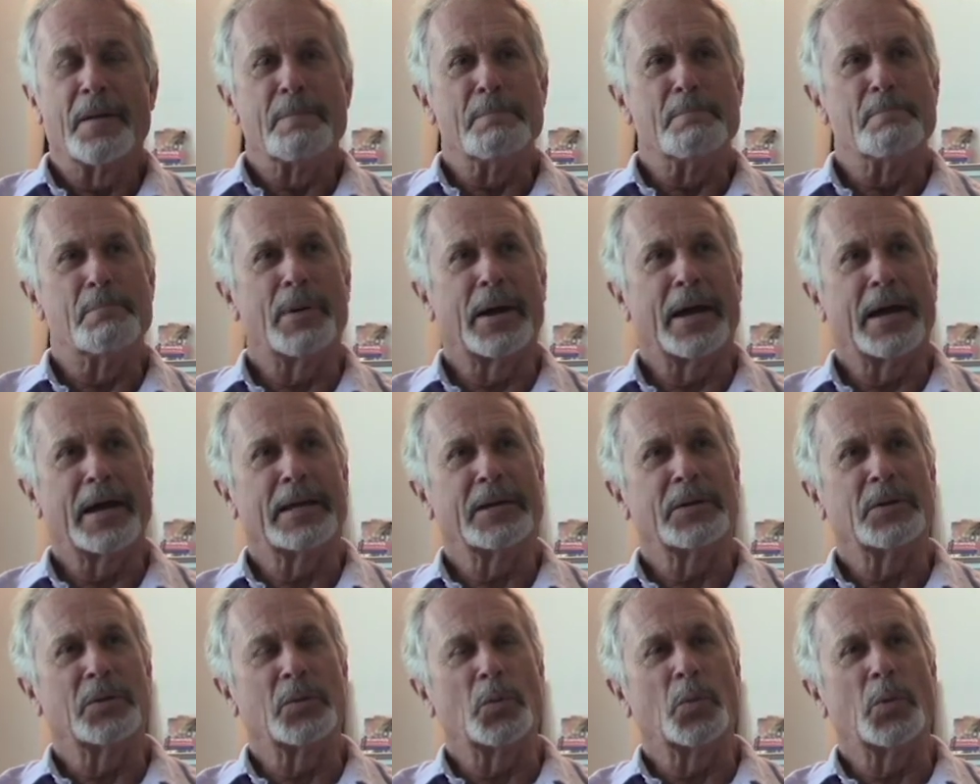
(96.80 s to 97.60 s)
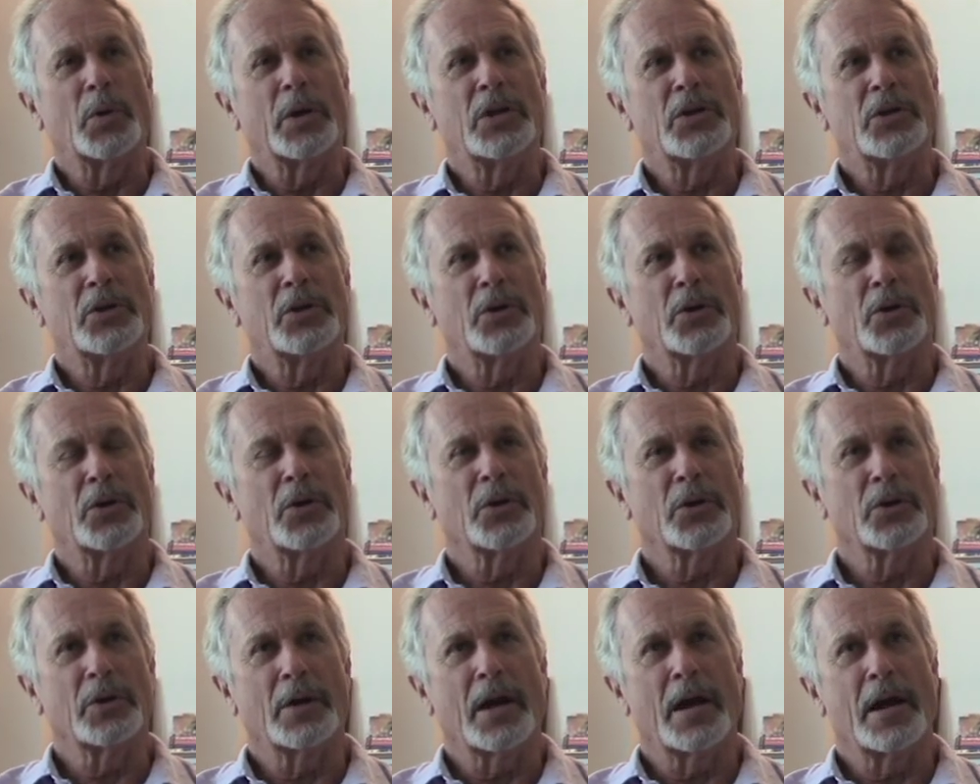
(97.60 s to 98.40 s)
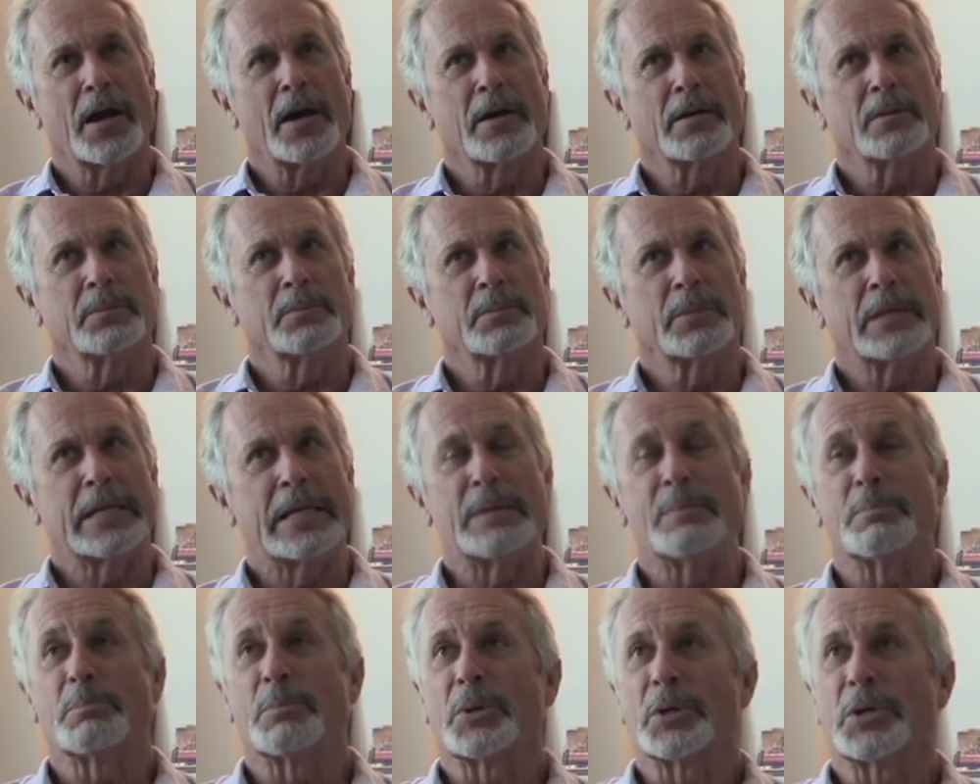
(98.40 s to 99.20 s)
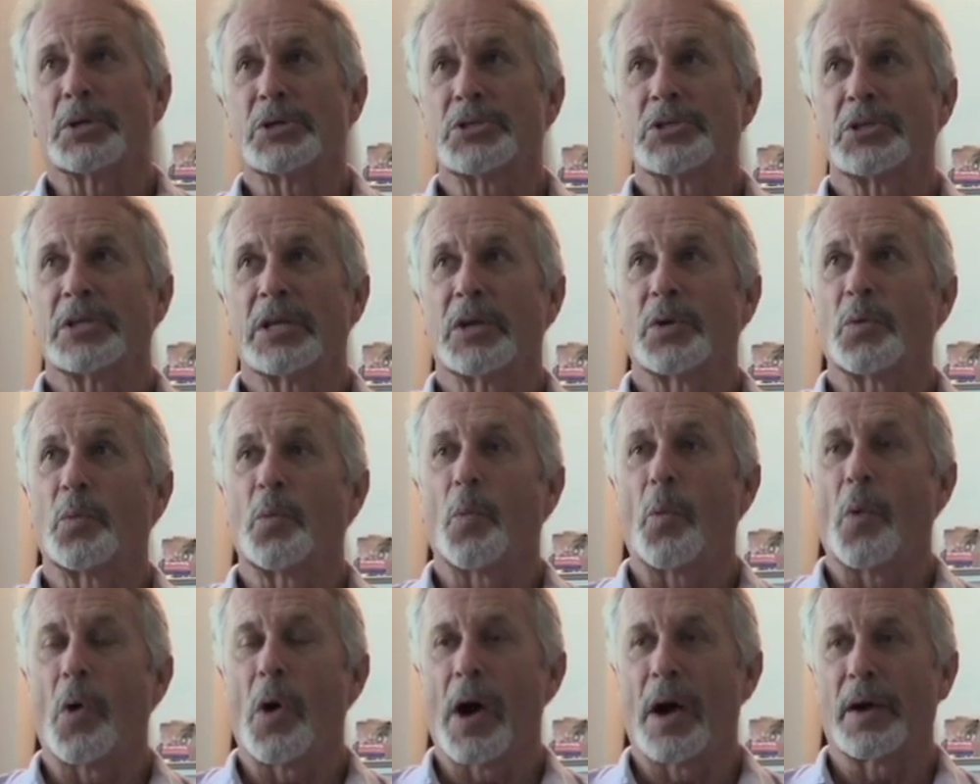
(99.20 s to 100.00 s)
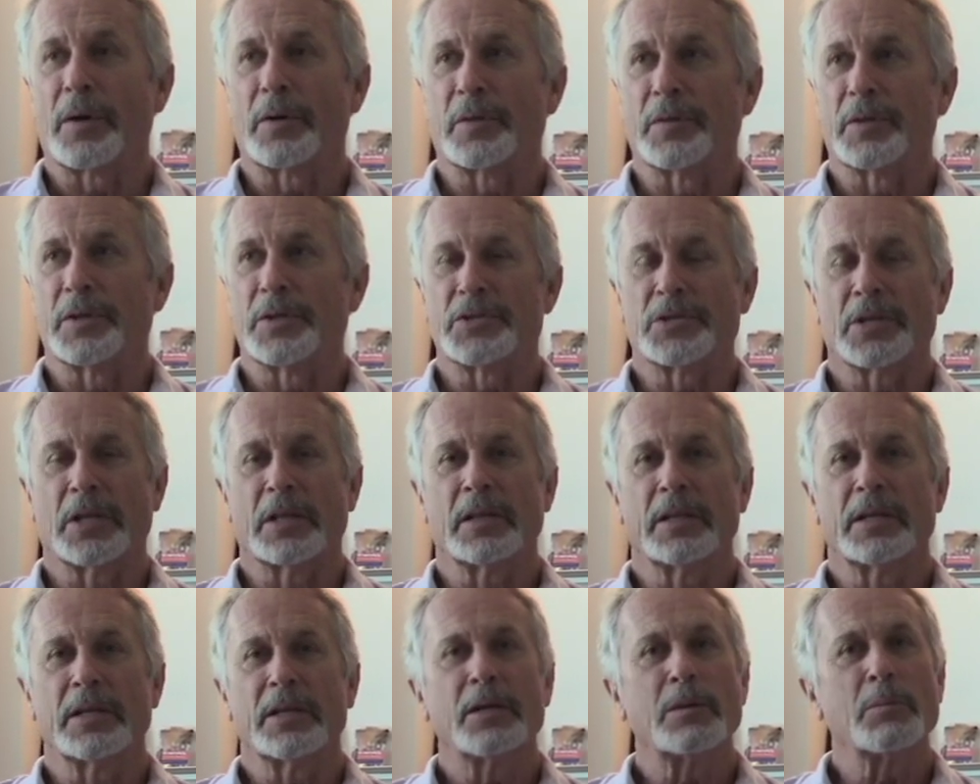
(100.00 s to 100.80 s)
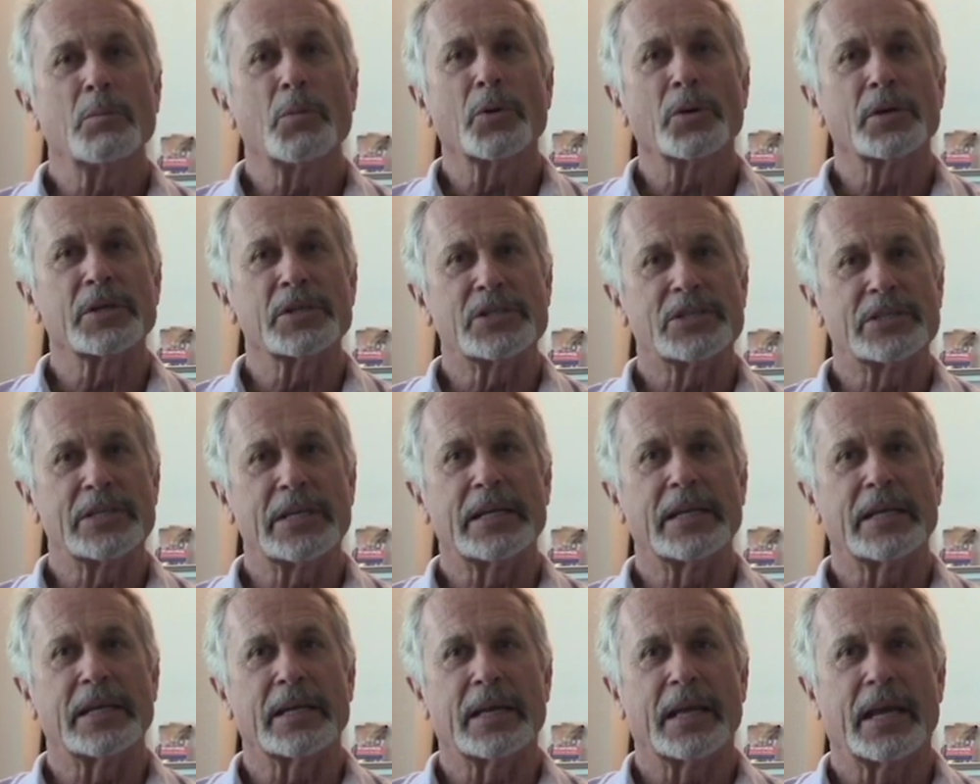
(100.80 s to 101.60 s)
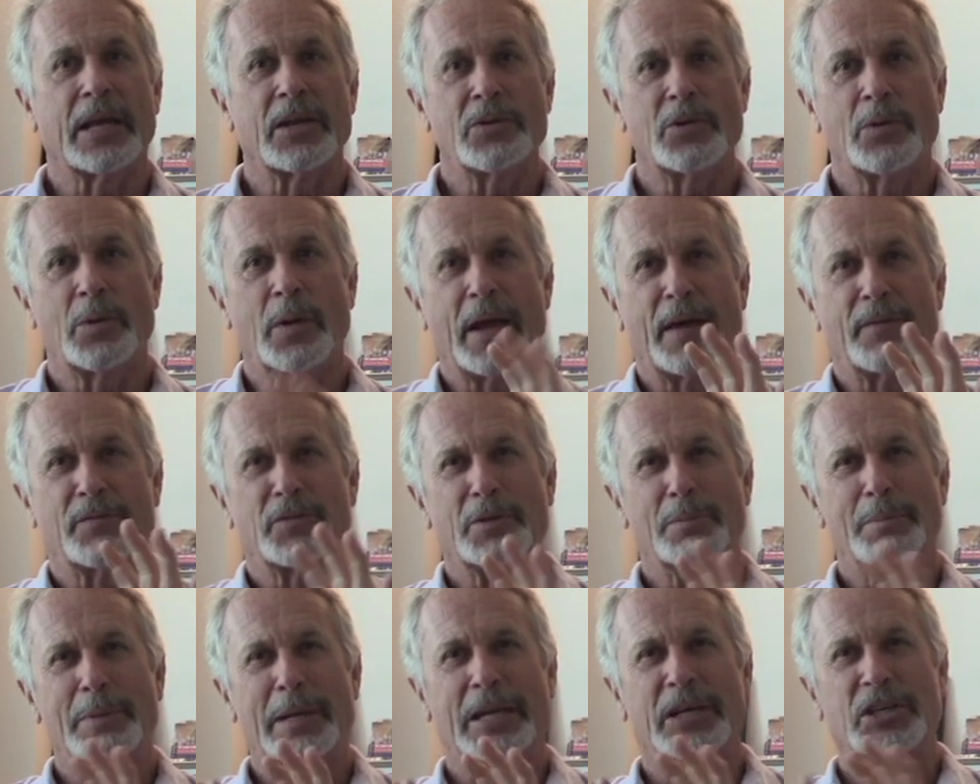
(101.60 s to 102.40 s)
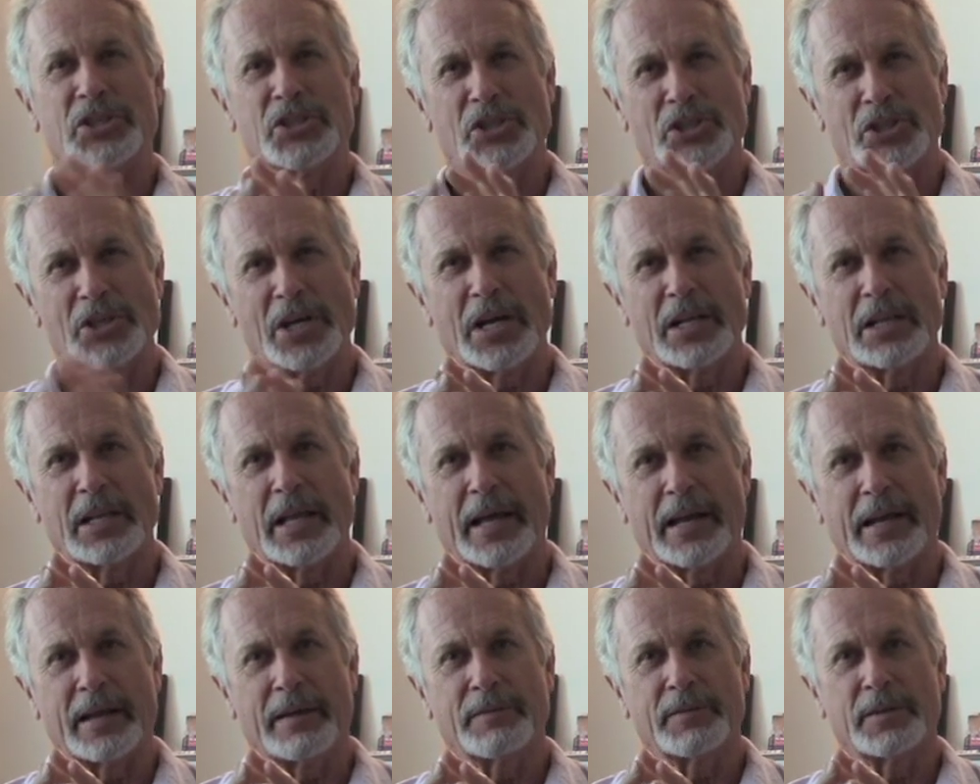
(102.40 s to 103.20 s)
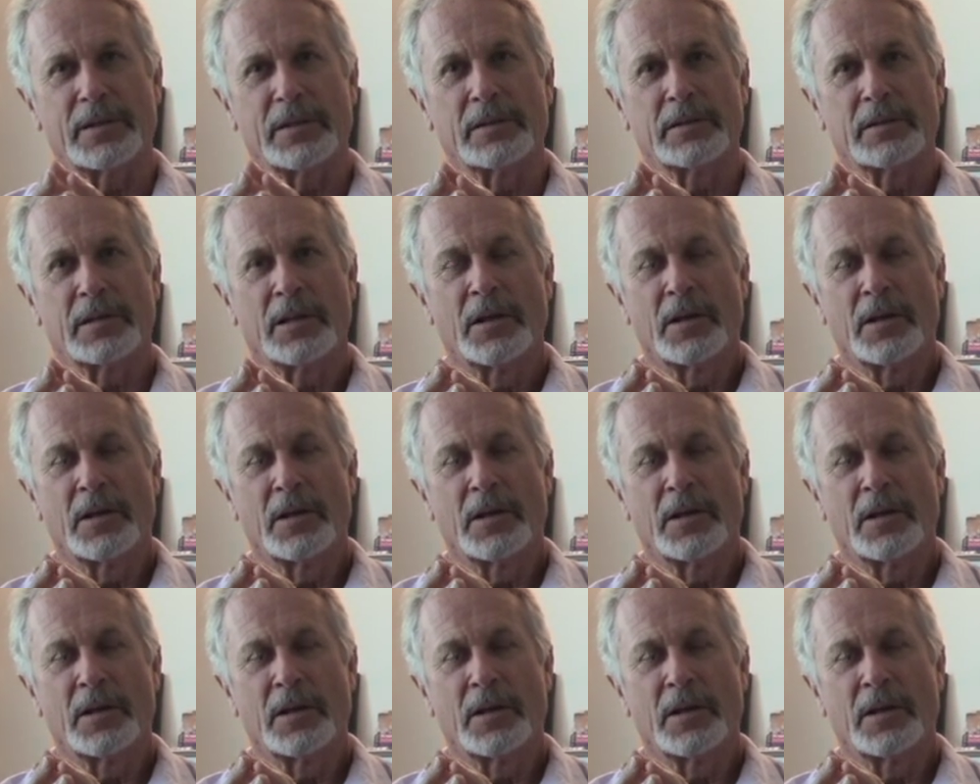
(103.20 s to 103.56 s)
but when you're immersed in water that's a little more acidic and you have to make a shell out of it,